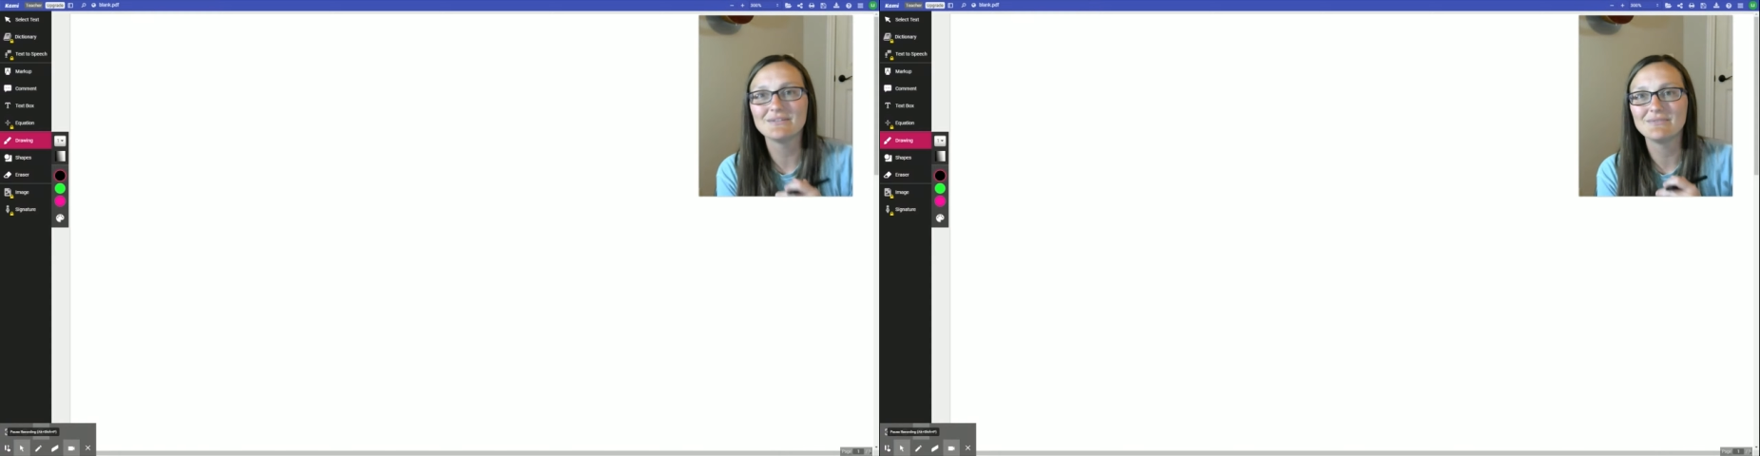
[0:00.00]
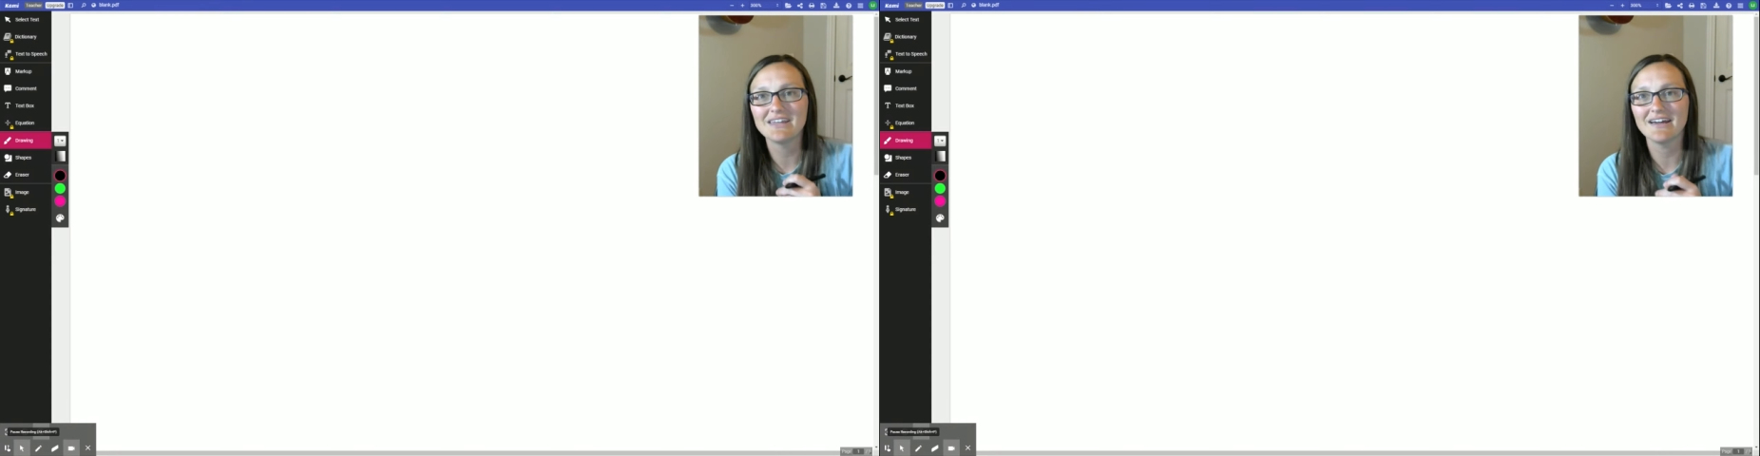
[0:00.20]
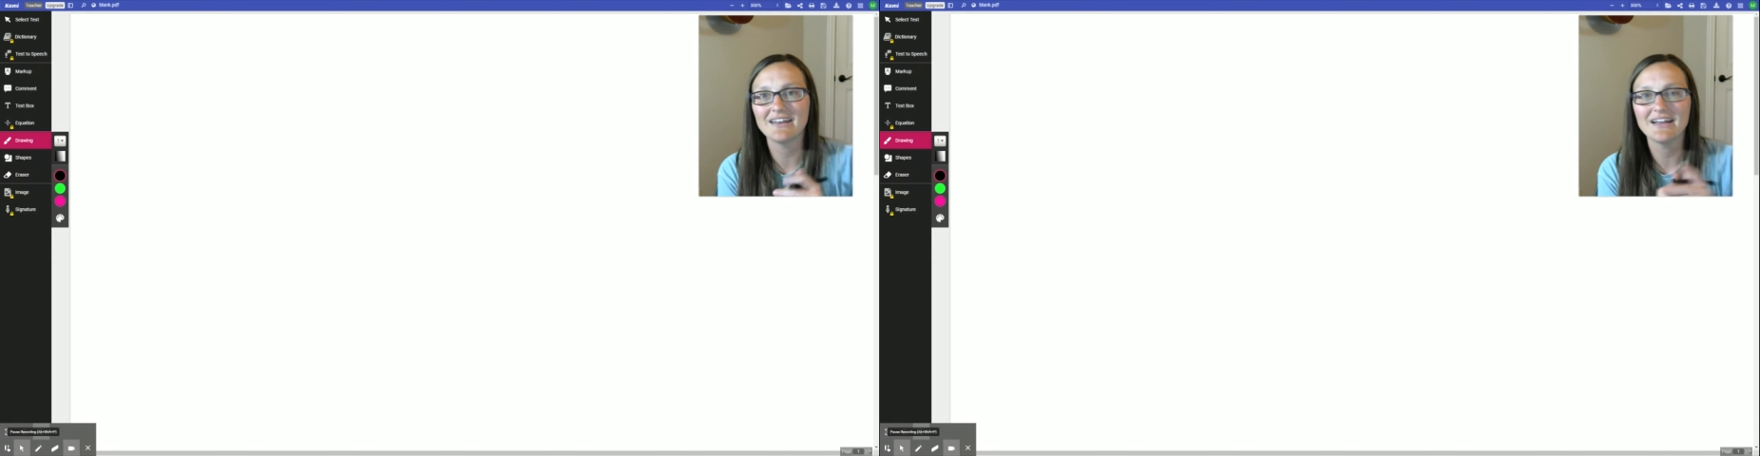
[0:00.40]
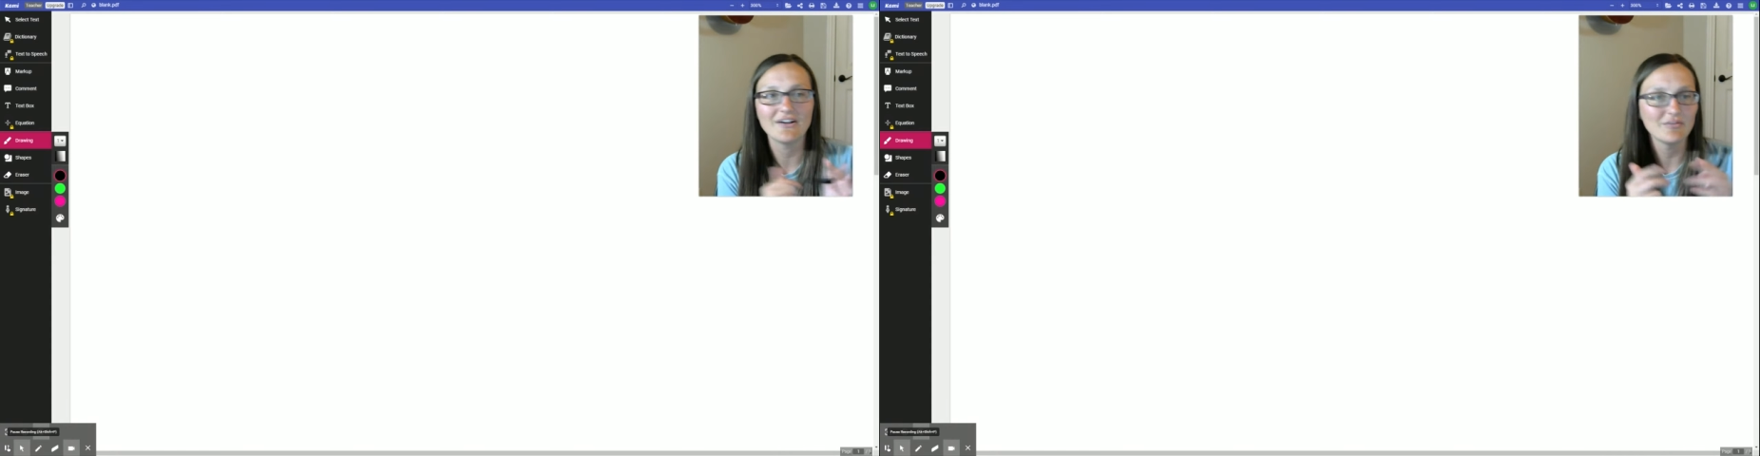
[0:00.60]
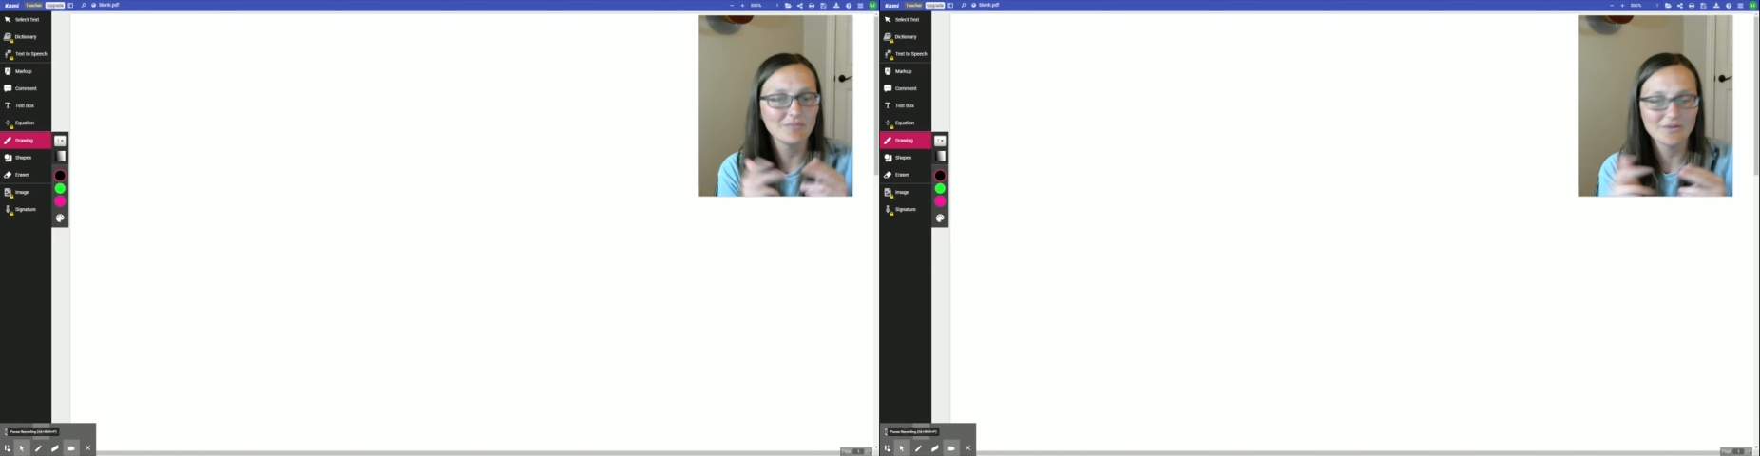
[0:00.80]
and we cut
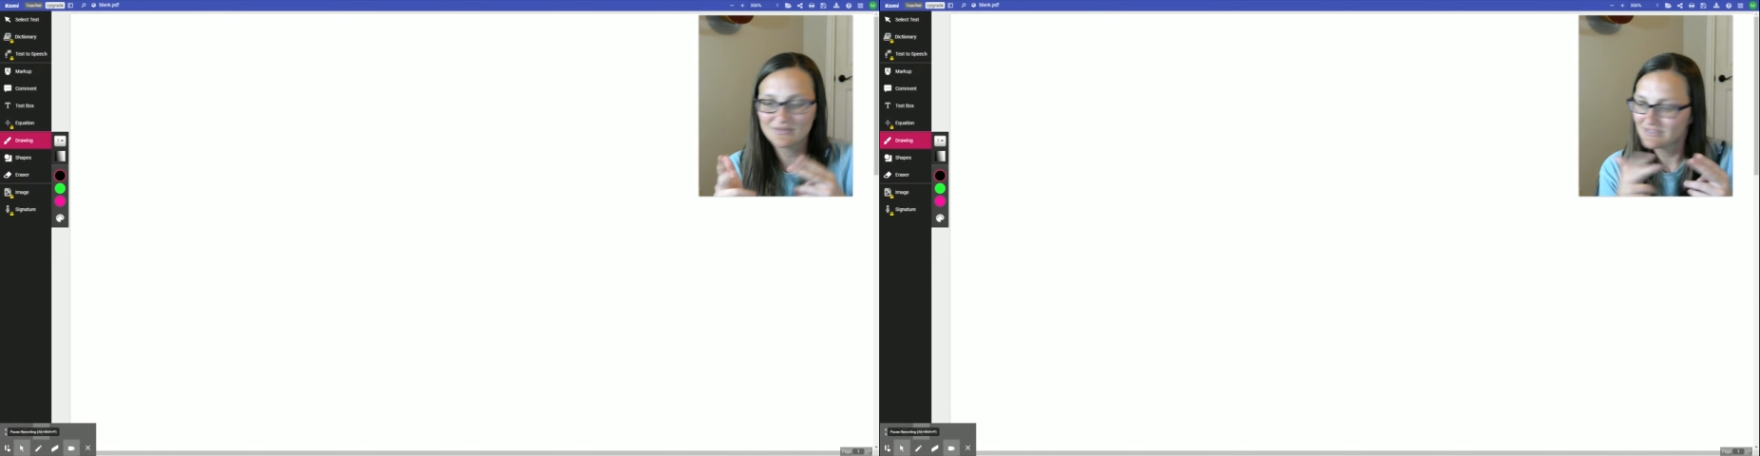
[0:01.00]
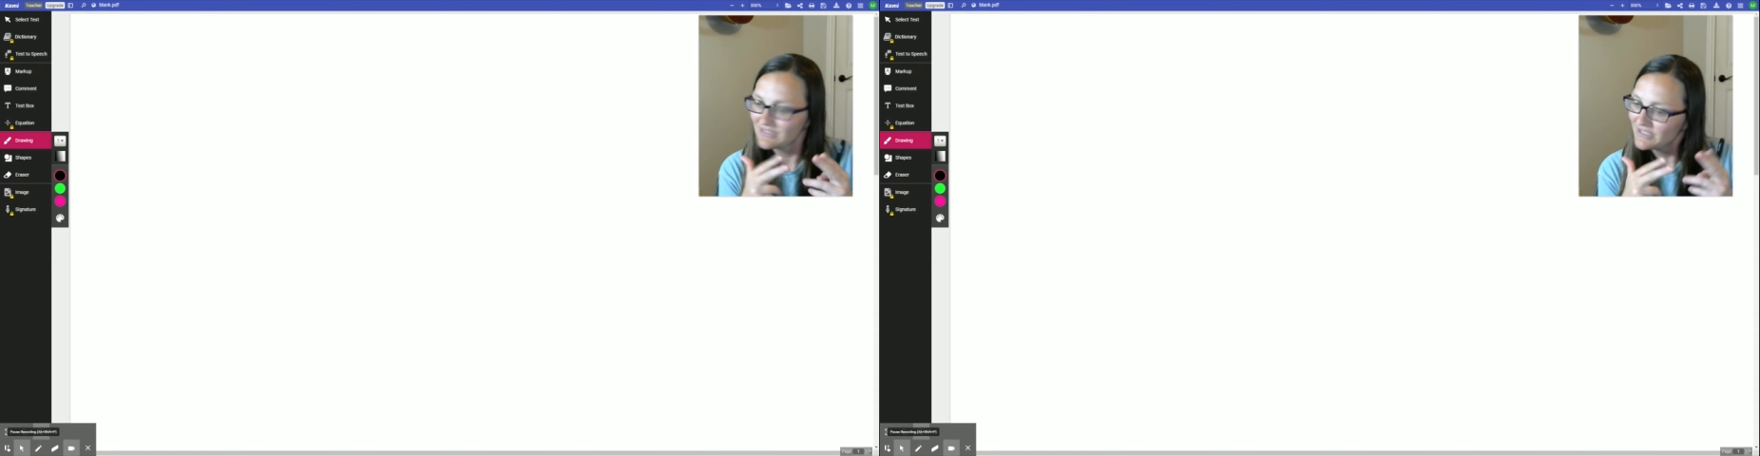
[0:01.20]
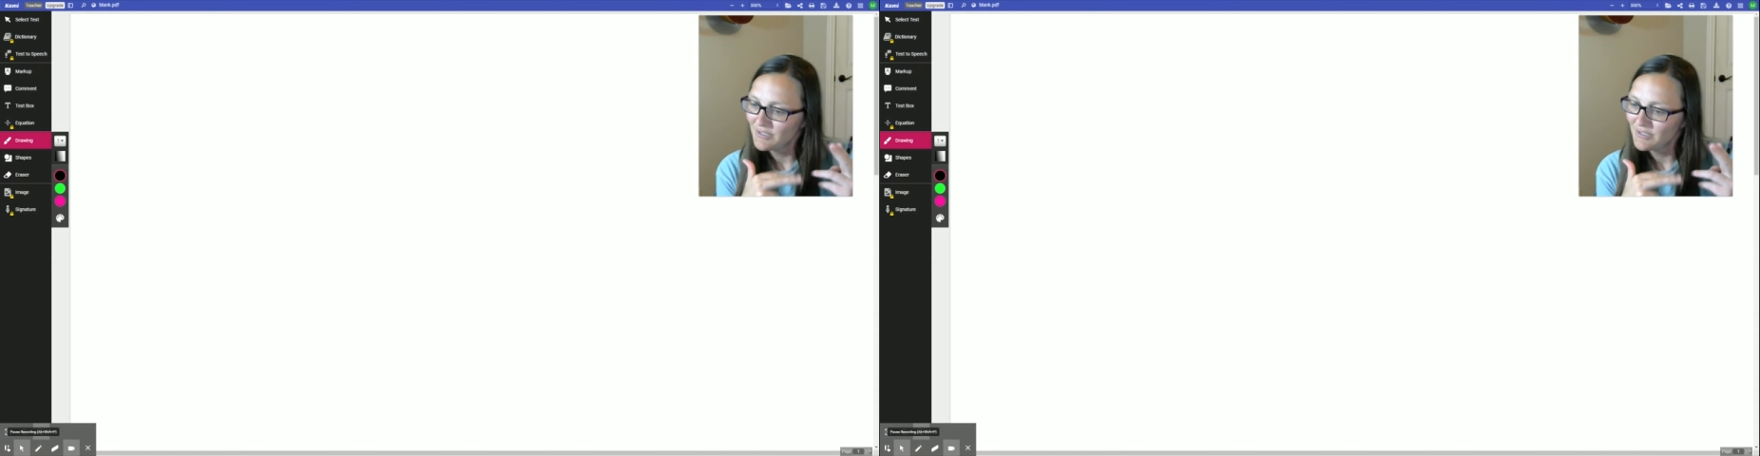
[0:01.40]
out the most